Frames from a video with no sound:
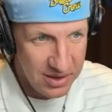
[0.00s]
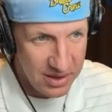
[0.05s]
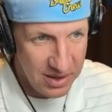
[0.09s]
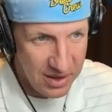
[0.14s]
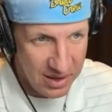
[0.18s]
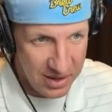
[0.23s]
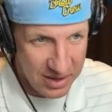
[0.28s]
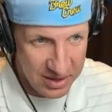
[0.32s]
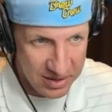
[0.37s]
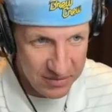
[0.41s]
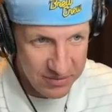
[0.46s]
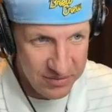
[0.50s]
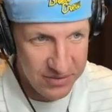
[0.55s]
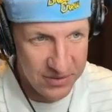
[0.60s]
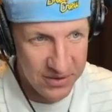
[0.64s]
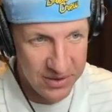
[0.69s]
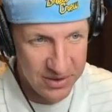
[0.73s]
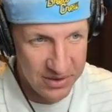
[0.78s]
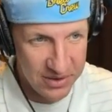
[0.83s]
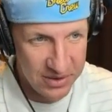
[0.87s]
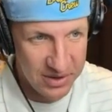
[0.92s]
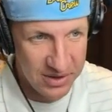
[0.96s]
An
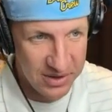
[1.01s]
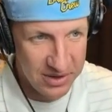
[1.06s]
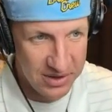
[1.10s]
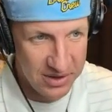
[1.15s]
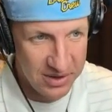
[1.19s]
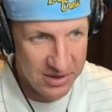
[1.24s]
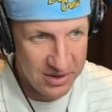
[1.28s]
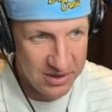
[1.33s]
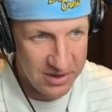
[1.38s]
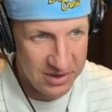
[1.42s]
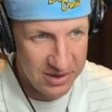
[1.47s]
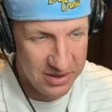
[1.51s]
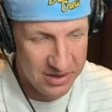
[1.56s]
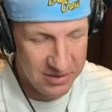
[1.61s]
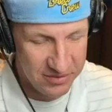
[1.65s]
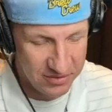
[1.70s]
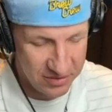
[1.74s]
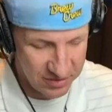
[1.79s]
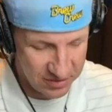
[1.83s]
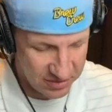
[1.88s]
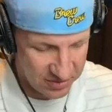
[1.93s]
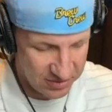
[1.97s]
infielder,
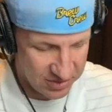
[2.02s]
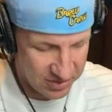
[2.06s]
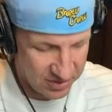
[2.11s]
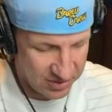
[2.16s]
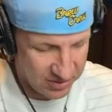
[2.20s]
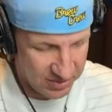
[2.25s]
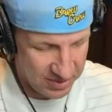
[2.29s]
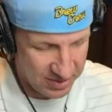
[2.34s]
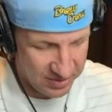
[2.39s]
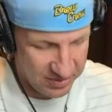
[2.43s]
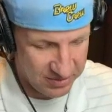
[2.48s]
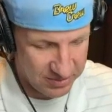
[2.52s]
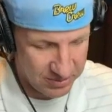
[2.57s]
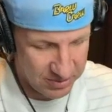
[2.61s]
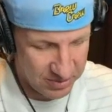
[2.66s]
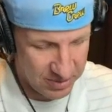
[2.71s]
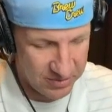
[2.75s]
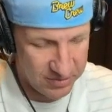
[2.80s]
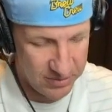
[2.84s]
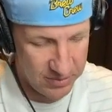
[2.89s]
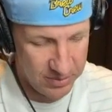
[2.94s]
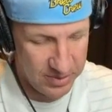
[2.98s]
first or third base,
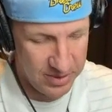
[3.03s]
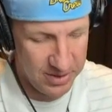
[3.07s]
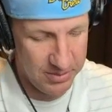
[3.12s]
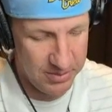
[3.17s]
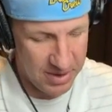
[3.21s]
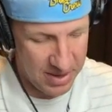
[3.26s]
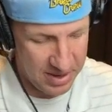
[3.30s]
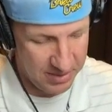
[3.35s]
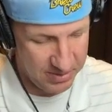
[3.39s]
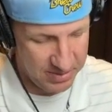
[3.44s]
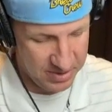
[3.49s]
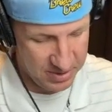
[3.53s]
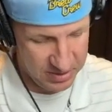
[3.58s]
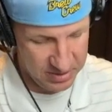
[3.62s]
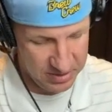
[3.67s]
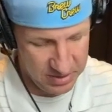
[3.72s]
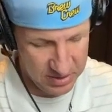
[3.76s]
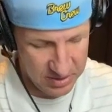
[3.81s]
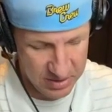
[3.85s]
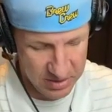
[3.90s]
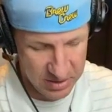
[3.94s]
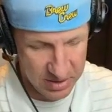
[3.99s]
preferably, in my
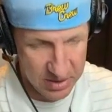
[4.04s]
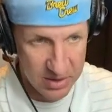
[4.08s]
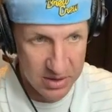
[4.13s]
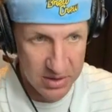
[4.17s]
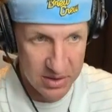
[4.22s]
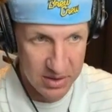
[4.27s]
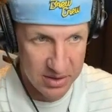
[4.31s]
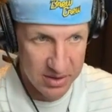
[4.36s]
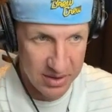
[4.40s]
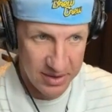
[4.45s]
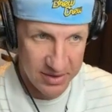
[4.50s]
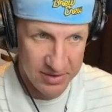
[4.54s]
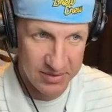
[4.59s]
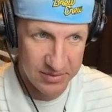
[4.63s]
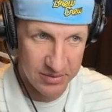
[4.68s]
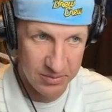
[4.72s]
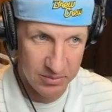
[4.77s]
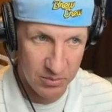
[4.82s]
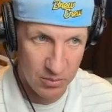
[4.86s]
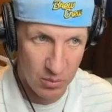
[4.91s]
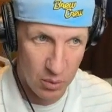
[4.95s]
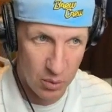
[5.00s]
opinion, that's
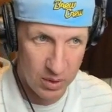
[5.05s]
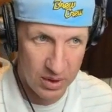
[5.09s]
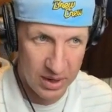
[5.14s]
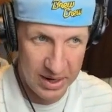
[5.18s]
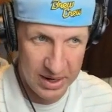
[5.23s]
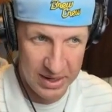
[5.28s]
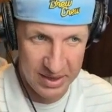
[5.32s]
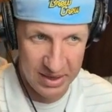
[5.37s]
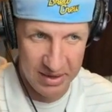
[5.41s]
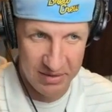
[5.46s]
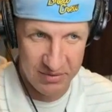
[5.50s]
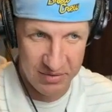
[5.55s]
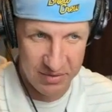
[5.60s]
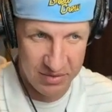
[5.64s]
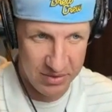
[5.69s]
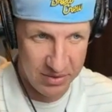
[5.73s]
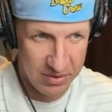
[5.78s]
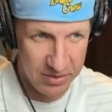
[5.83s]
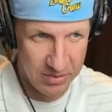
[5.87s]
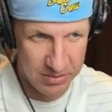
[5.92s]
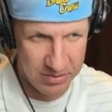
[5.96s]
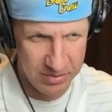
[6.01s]
more
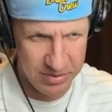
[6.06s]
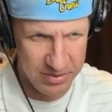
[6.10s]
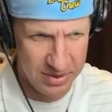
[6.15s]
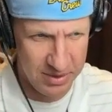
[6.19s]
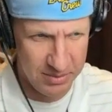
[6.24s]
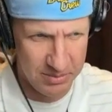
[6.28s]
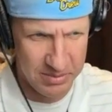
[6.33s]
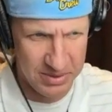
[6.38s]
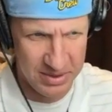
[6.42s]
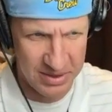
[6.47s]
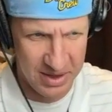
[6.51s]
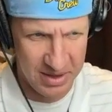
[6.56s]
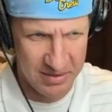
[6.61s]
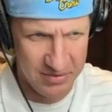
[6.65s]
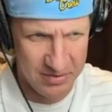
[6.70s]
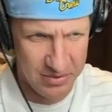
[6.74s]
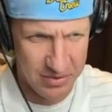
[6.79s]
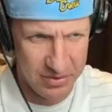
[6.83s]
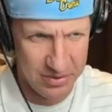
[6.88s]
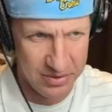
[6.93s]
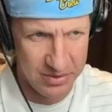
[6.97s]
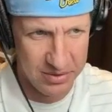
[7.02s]
A-level than
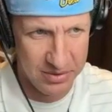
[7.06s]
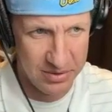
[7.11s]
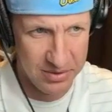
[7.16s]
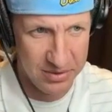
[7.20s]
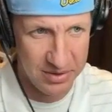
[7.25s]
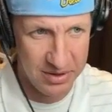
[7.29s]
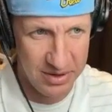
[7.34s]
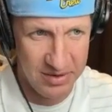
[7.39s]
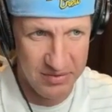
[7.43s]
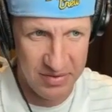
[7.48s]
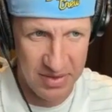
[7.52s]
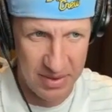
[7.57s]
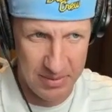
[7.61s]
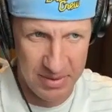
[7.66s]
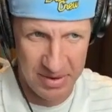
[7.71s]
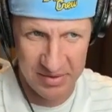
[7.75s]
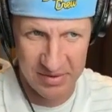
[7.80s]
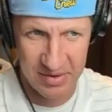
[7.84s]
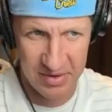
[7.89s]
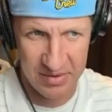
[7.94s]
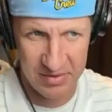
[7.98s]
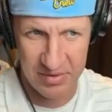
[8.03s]
B-level. If that
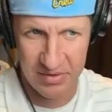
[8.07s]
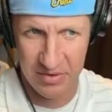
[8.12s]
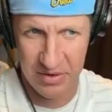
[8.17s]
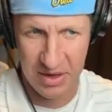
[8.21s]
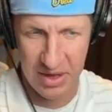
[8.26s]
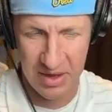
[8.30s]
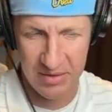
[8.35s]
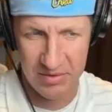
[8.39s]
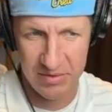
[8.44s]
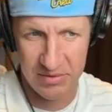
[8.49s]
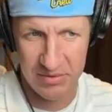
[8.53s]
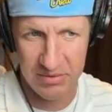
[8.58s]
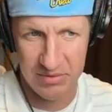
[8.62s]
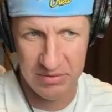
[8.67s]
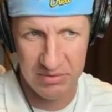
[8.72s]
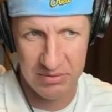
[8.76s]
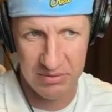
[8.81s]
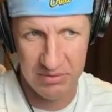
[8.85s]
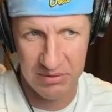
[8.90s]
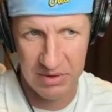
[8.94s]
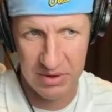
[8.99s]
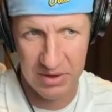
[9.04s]
makes sense to you guys.
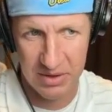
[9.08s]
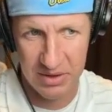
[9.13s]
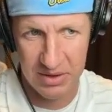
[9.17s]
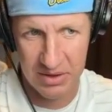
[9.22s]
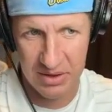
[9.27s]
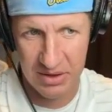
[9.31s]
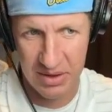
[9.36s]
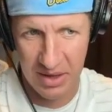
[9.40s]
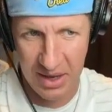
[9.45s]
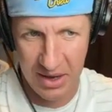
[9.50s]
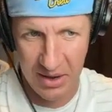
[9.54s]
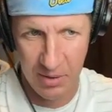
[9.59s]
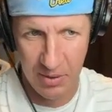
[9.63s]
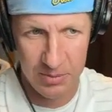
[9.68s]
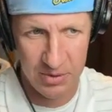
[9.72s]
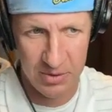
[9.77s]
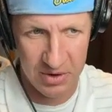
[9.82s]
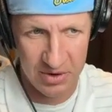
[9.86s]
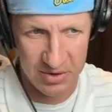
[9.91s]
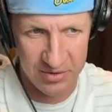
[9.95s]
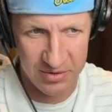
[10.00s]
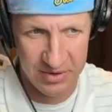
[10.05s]
I hope you
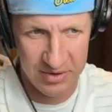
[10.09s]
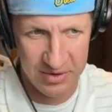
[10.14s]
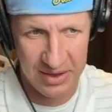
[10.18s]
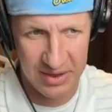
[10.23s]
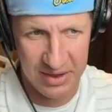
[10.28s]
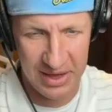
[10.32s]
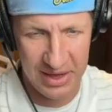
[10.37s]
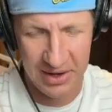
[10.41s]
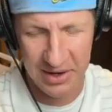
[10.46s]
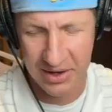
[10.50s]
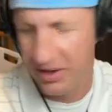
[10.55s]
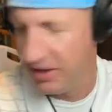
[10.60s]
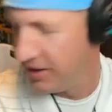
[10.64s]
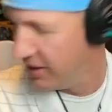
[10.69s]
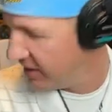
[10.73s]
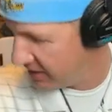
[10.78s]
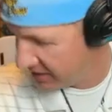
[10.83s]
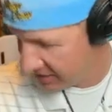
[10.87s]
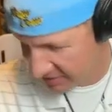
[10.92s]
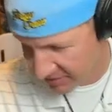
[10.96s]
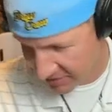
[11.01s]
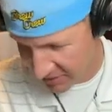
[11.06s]
understand that.
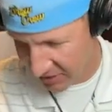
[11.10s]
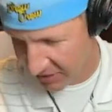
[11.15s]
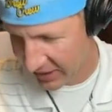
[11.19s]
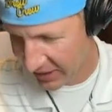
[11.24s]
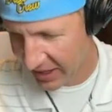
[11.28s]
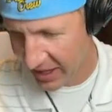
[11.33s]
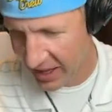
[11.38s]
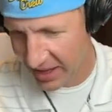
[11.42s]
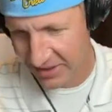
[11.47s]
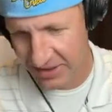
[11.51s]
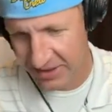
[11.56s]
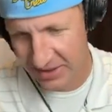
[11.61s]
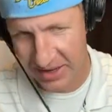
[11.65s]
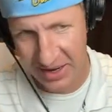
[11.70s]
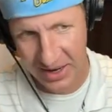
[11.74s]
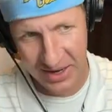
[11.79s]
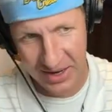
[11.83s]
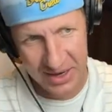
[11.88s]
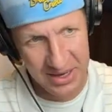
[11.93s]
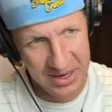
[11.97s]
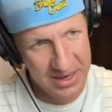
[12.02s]
That's all I got today.